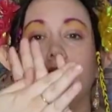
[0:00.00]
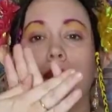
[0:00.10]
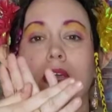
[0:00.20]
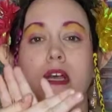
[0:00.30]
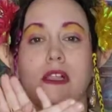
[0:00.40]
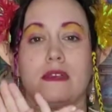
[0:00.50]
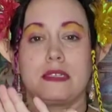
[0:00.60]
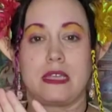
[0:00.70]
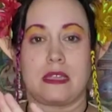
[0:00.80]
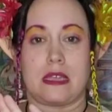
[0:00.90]
When
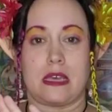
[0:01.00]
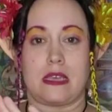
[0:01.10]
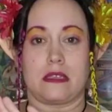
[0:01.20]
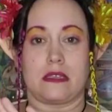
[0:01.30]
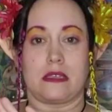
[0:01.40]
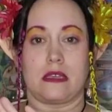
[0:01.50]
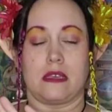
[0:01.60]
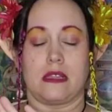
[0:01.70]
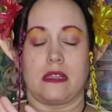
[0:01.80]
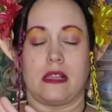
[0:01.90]
closing things,
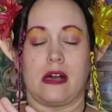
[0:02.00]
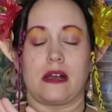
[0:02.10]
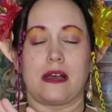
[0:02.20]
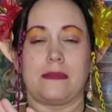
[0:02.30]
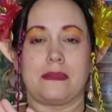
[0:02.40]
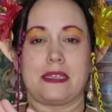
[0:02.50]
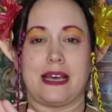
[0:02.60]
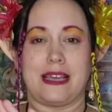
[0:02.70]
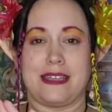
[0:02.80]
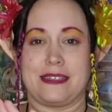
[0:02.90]
lock up
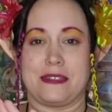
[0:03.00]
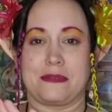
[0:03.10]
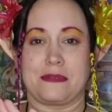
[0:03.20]
tight.